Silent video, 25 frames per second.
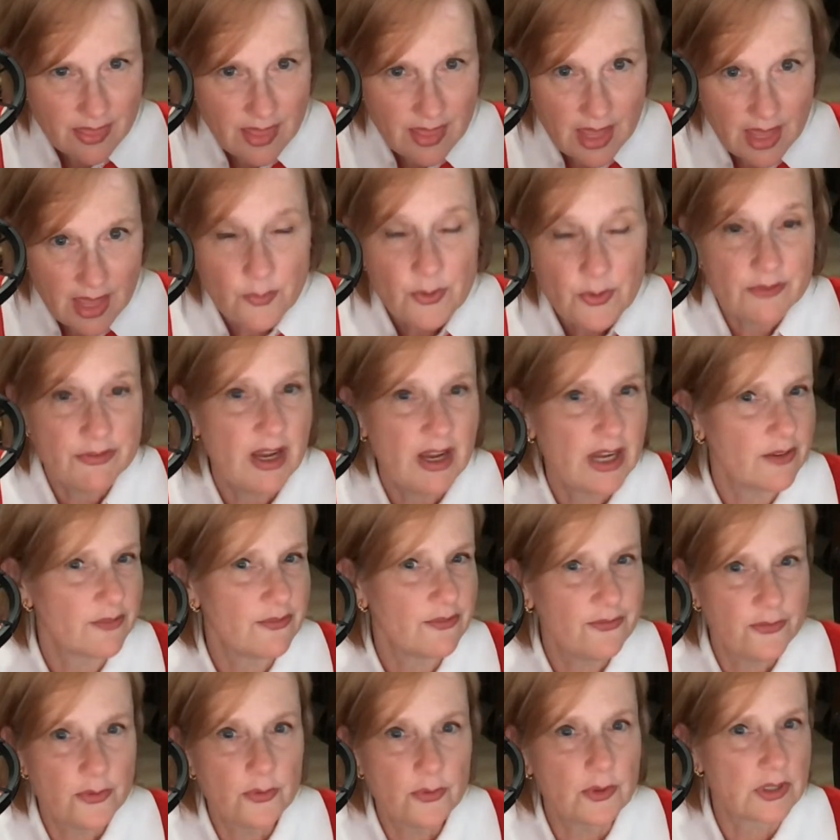they would have had
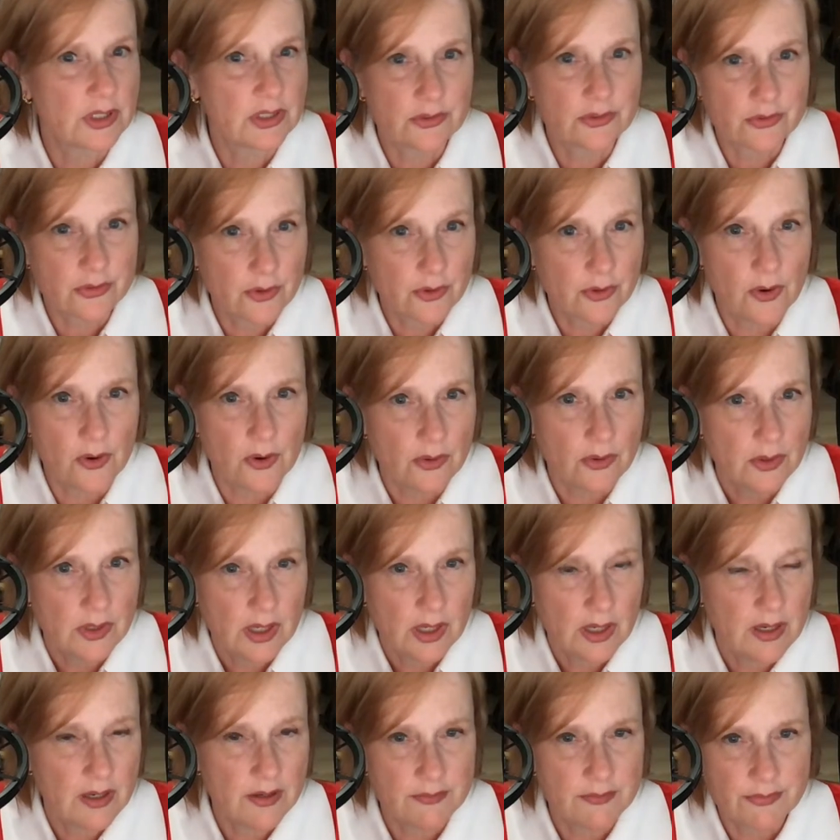full control
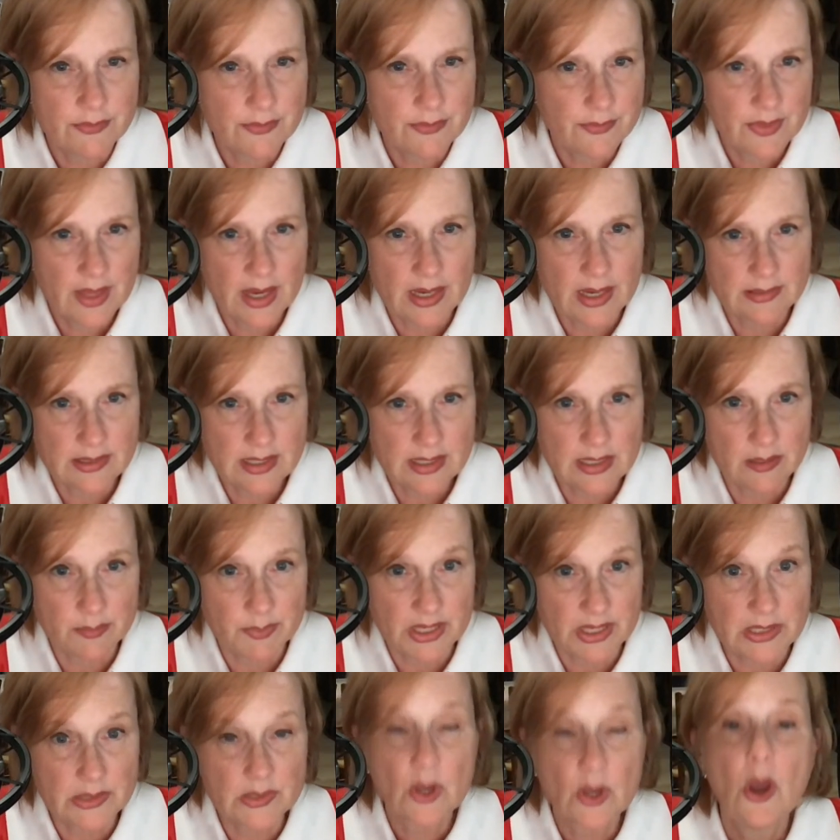of that
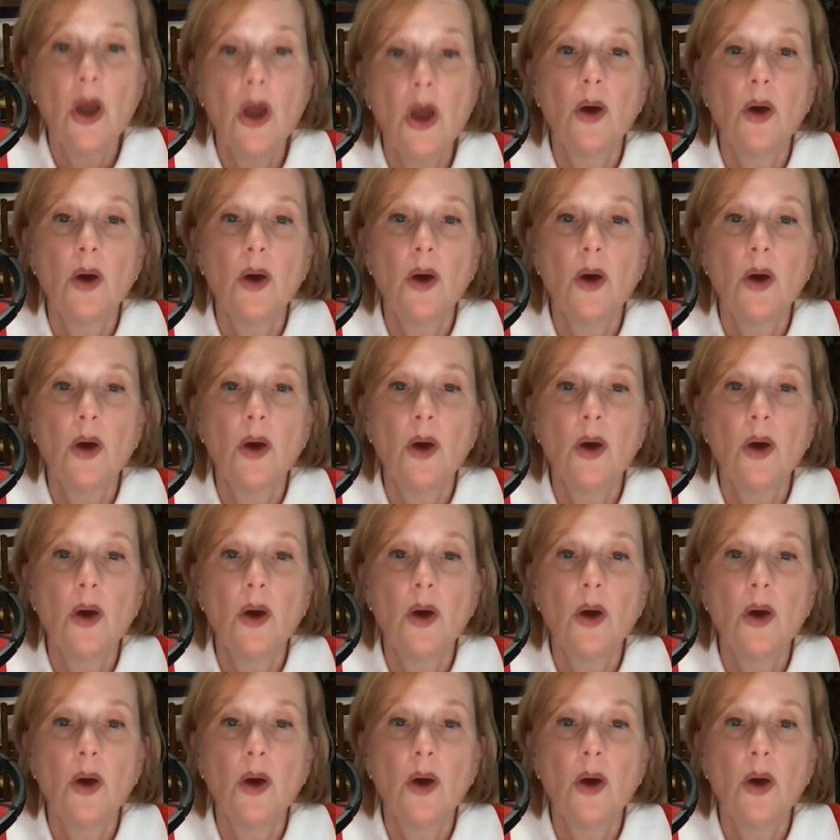database.